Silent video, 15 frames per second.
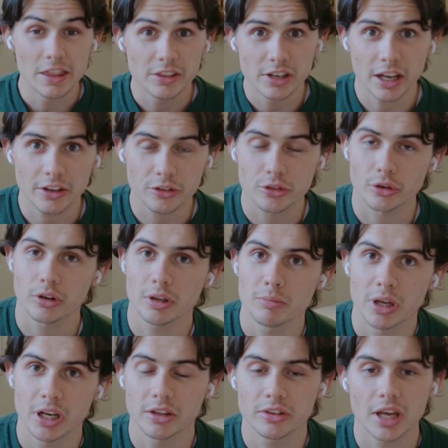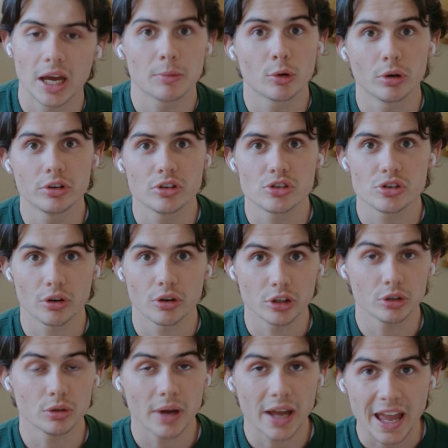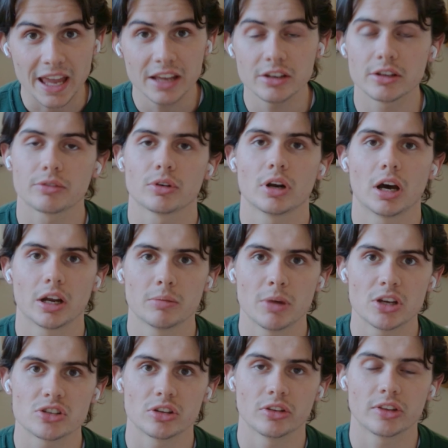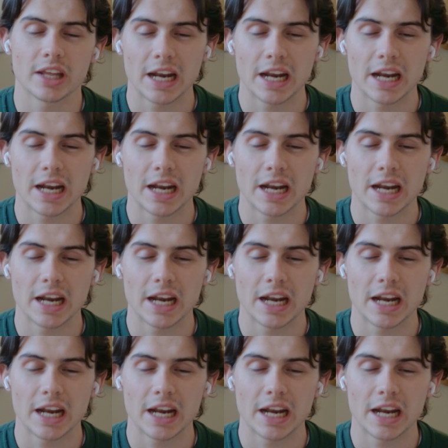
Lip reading: In the next 30 minutes, I'm going to show you 8 different automations